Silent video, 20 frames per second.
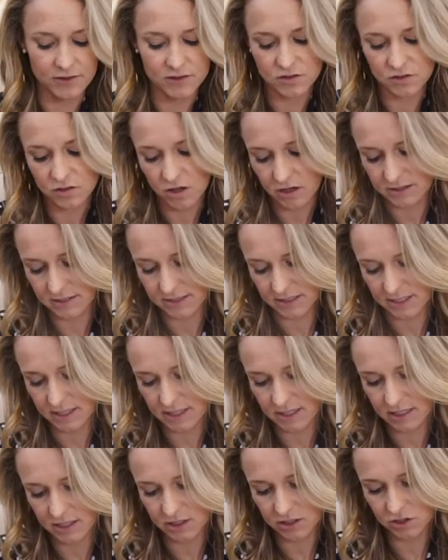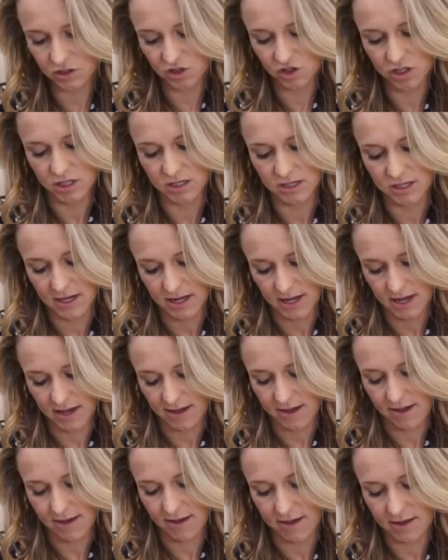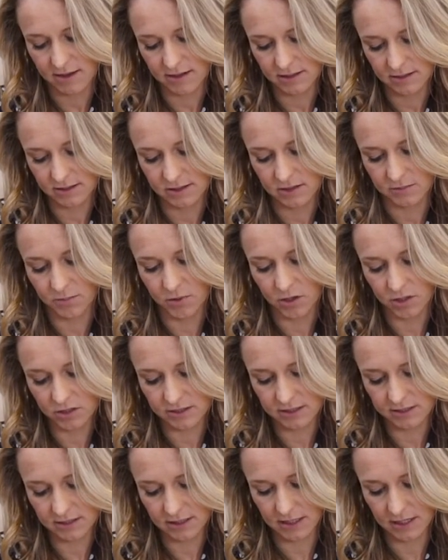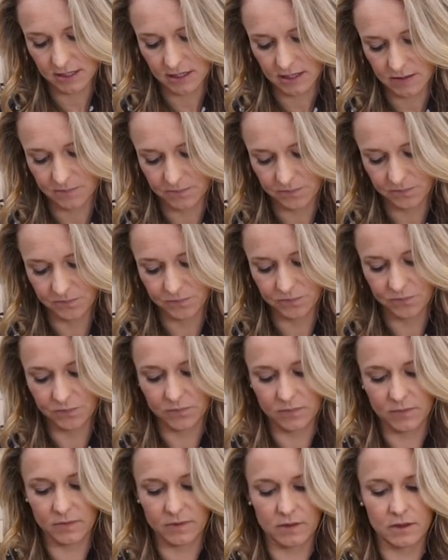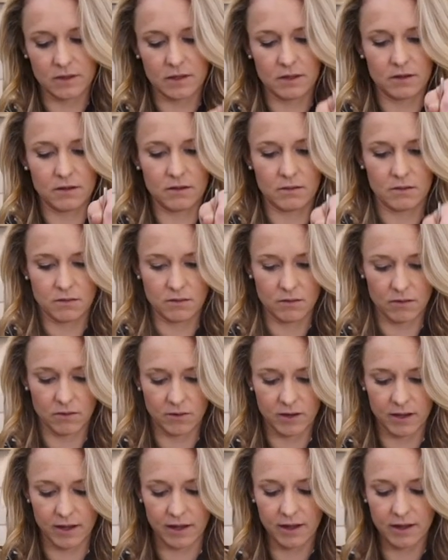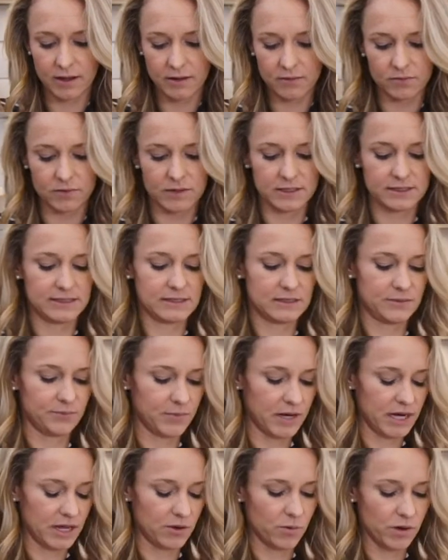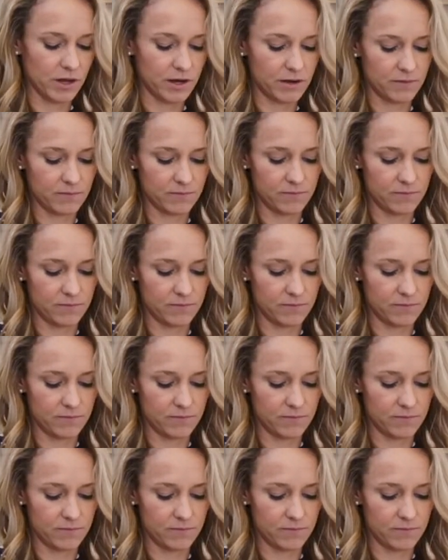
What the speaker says: the sausage and the parsley. Okay, this is the money one.